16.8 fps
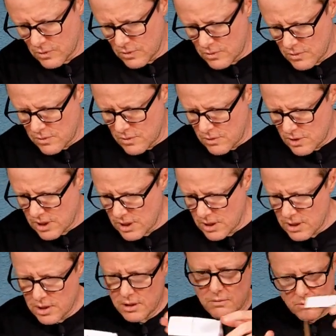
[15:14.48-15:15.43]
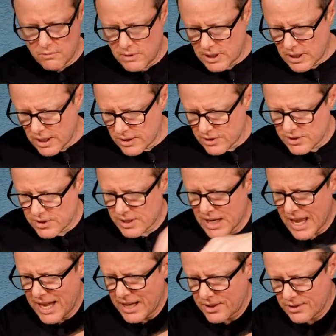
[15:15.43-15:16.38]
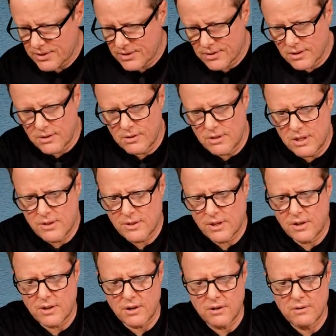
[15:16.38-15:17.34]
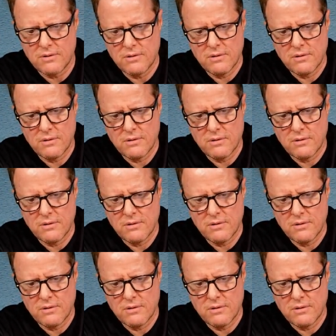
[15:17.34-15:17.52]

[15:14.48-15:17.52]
Okay, we got his snacks underneath here.